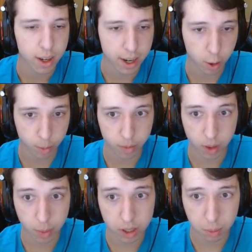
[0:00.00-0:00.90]
Now,
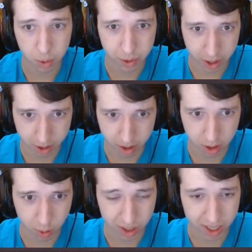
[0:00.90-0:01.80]
the best move here
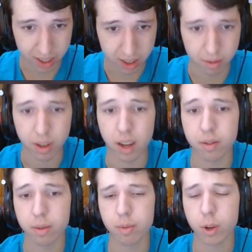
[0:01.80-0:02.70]
is queen takes
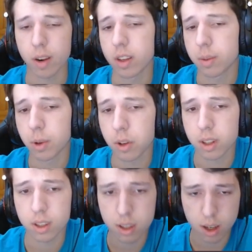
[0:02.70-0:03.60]
c5 for obvious reasons,